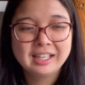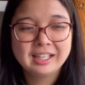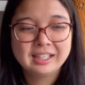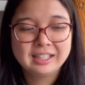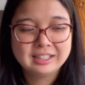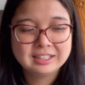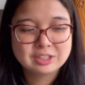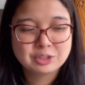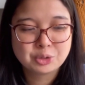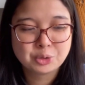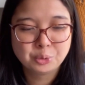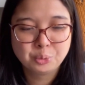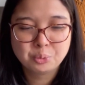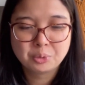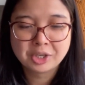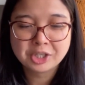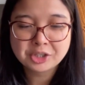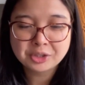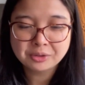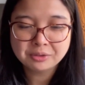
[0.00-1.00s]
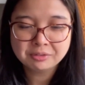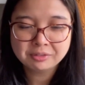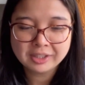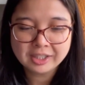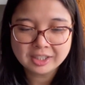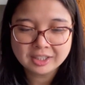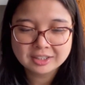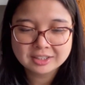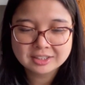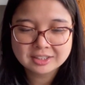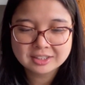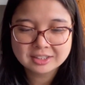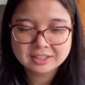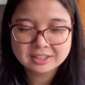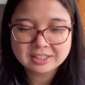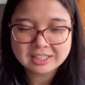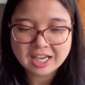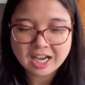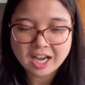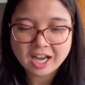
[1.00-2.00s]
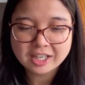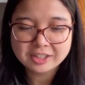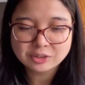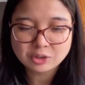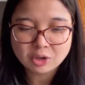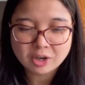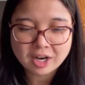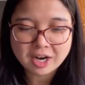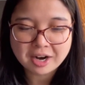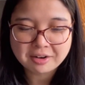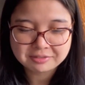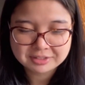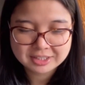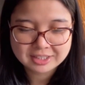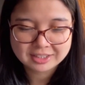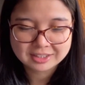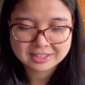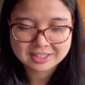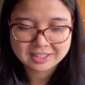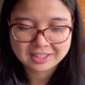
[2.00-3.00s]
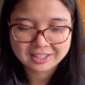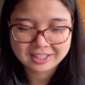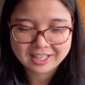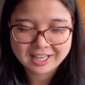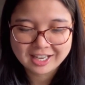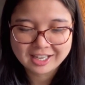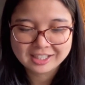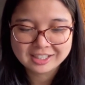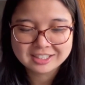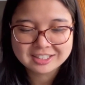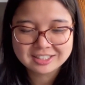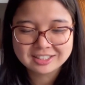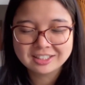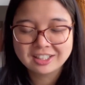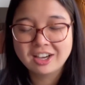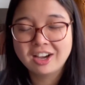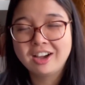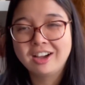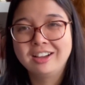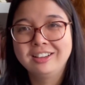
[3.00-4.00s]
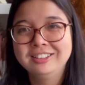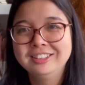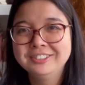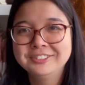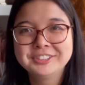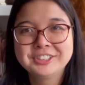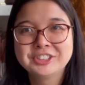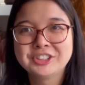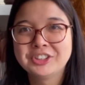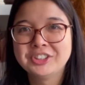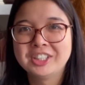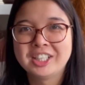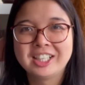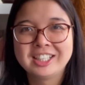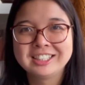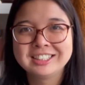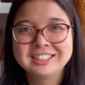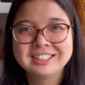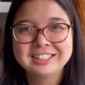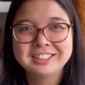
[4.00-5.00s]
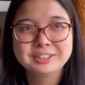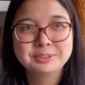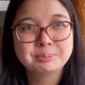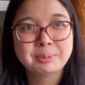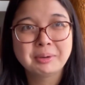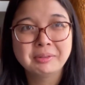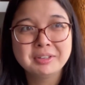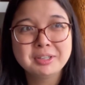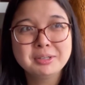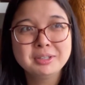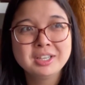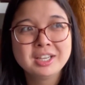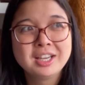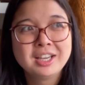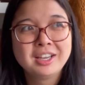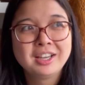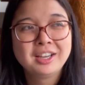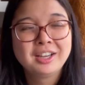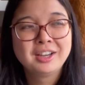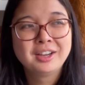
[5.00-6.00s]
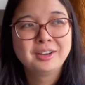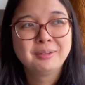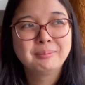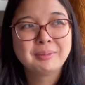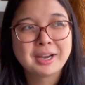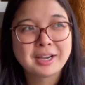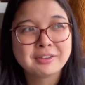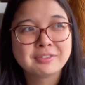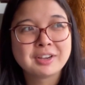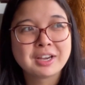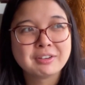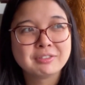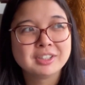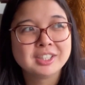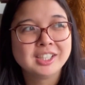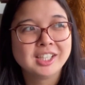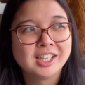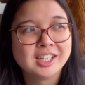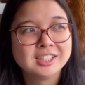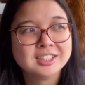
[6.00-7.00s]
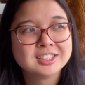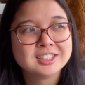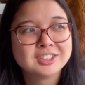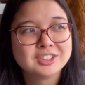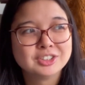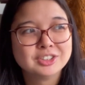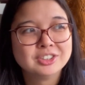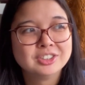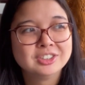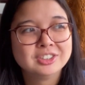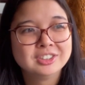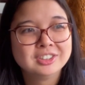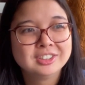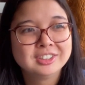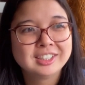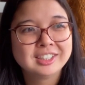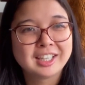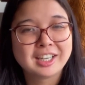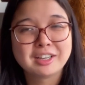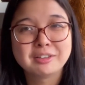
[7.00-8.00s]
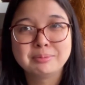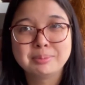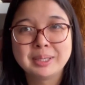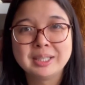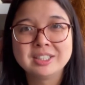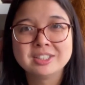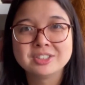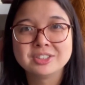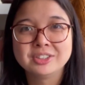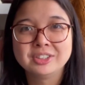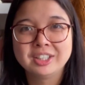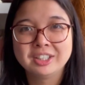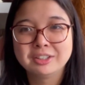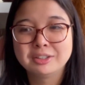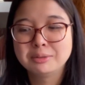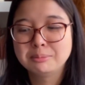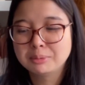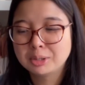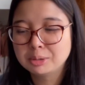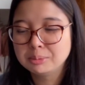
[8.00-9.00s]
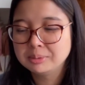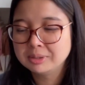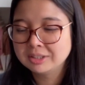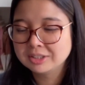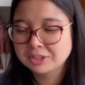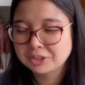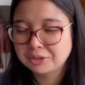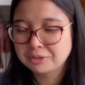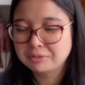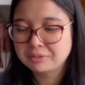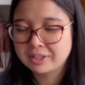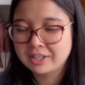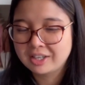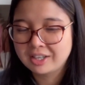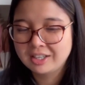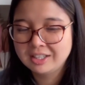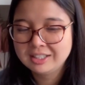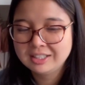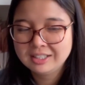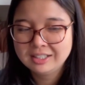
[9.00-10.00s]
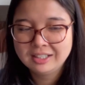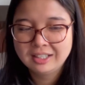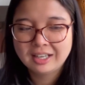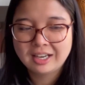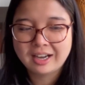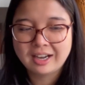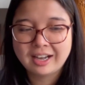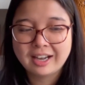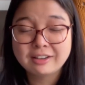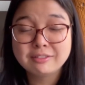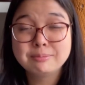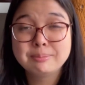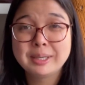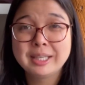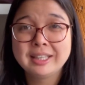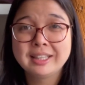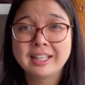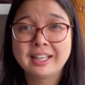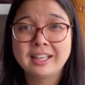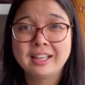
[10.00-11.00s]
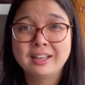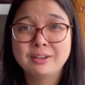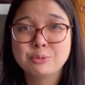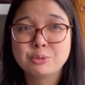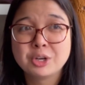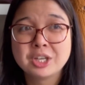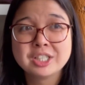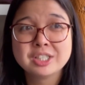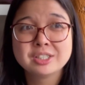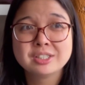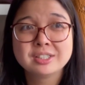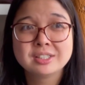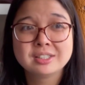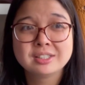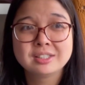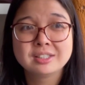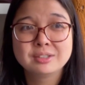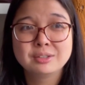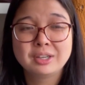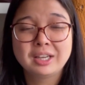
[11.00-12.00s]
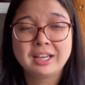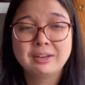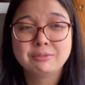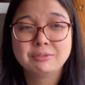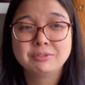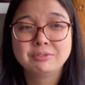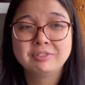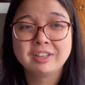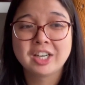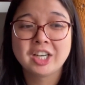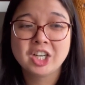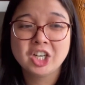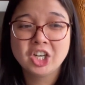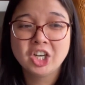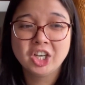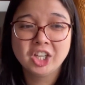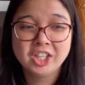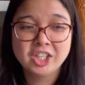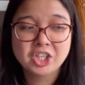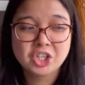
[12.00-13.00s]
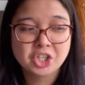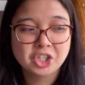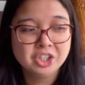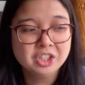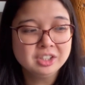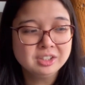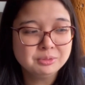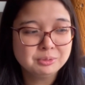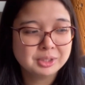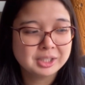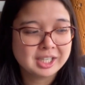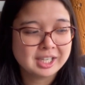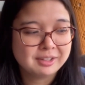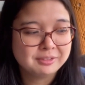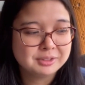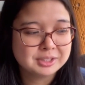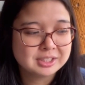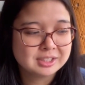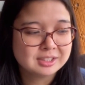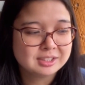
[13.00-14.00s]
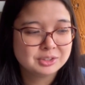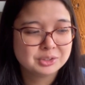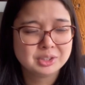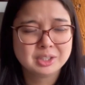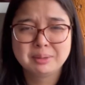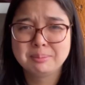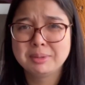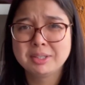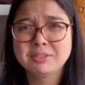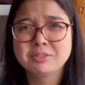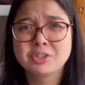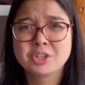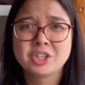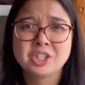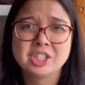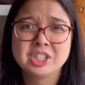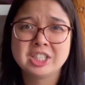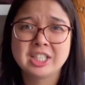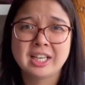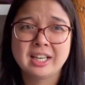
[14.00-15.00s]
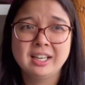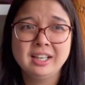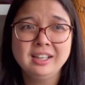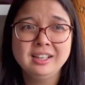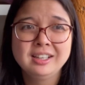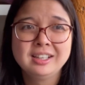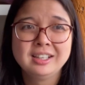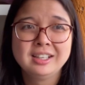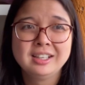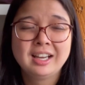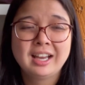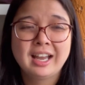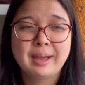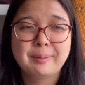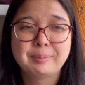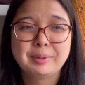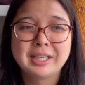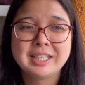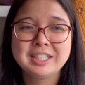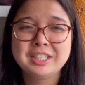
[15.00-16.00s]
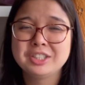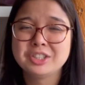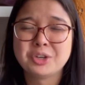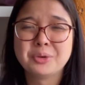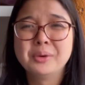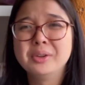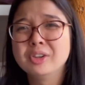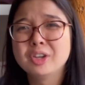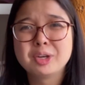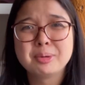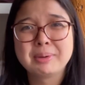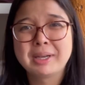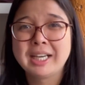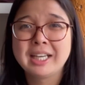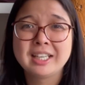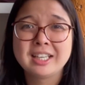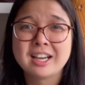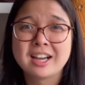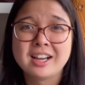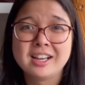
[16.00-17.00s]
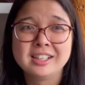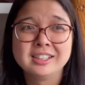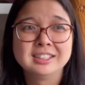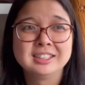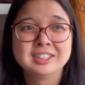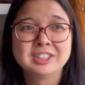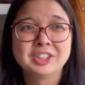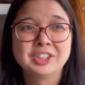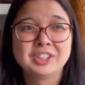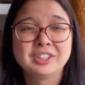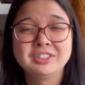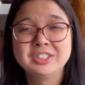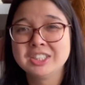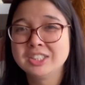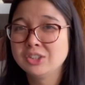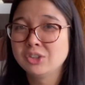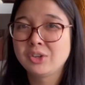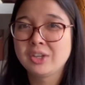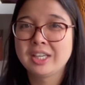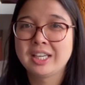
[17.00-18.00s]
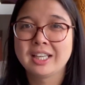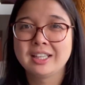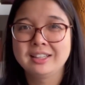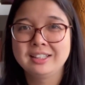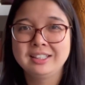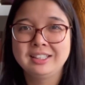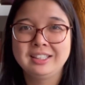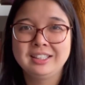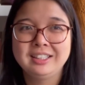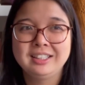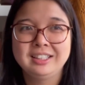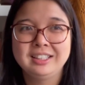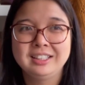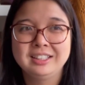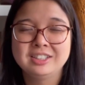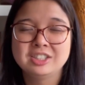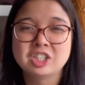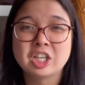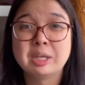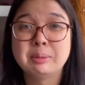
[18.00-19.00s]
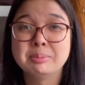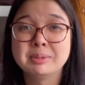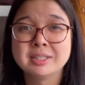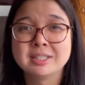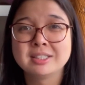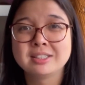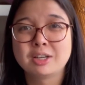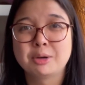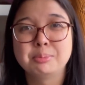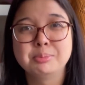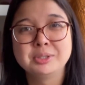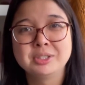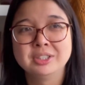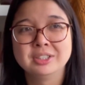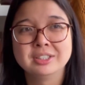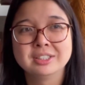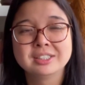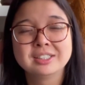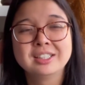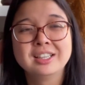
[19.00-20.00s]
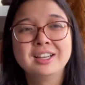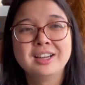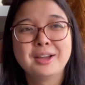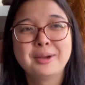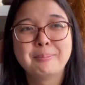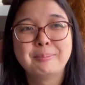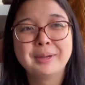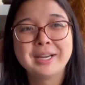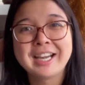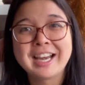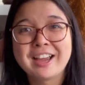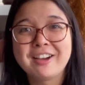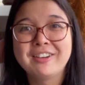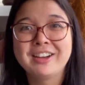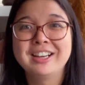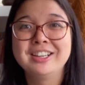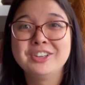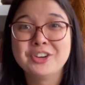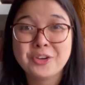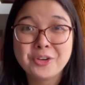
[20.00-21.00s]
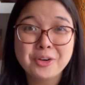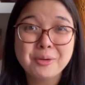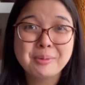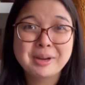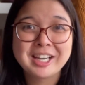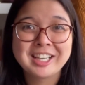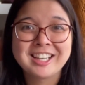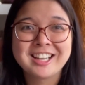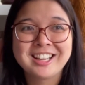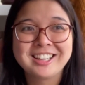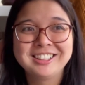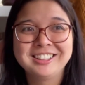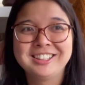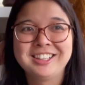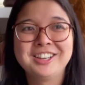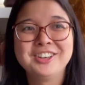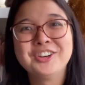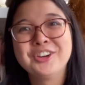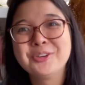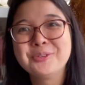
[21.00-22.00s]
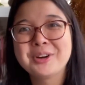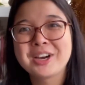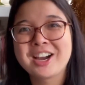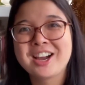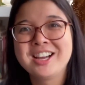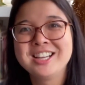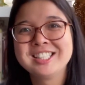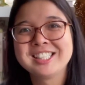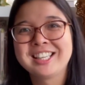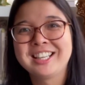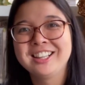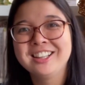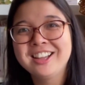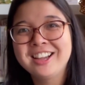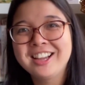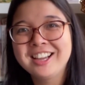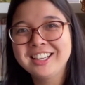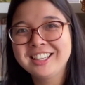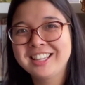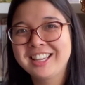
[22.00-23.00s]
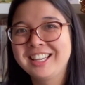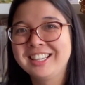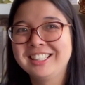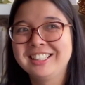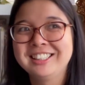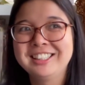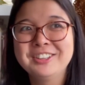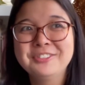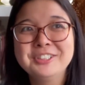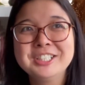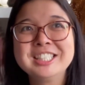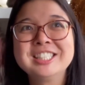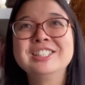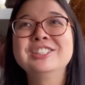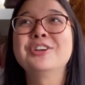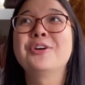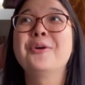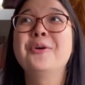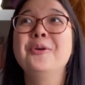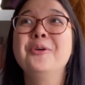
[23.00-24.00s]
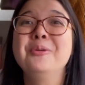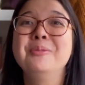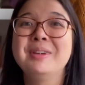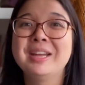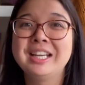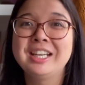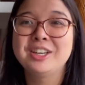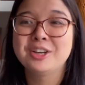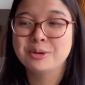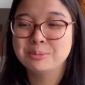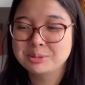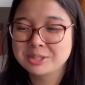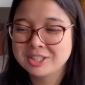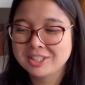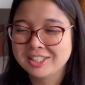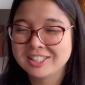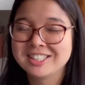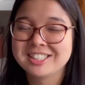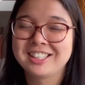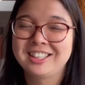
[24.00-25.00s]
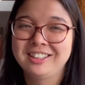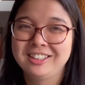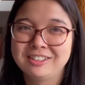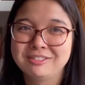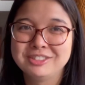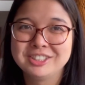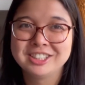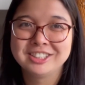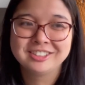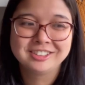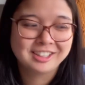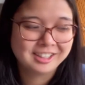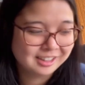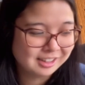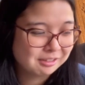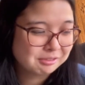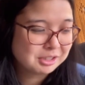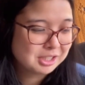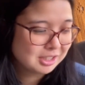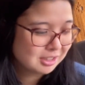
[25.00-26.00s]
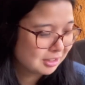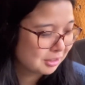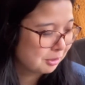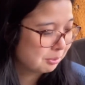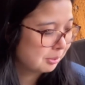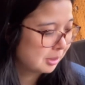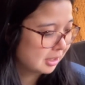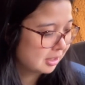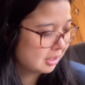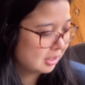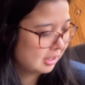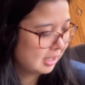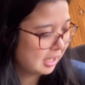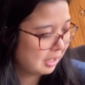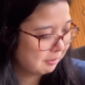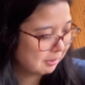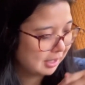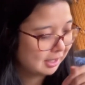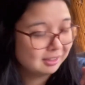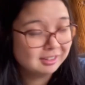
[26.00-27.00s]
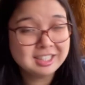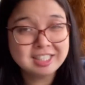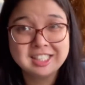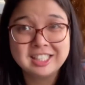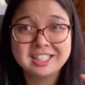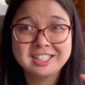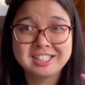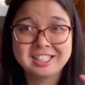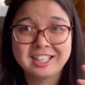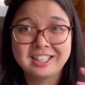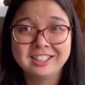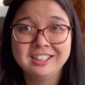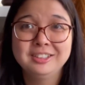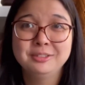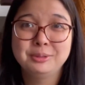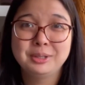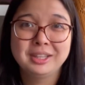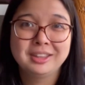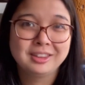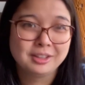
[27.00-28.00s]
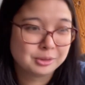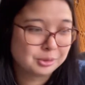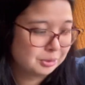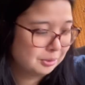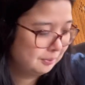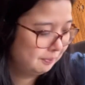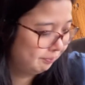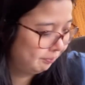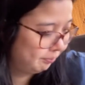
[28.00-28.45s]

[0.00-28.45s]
It's called Wonderflex Yarn Craft Centre, and oh, it was so nice. It was probably my favourite yarn store that I've been to here in Melbourne so far. I have been there once very early on when I was doing a bit of crochet, but I didn't know a lot about yarn, so I was just looking at the cheapest options. But now I know about yarn and I know what kinds I like, and there were so many options. I loved it so much. Anyway, let's get started with the haul.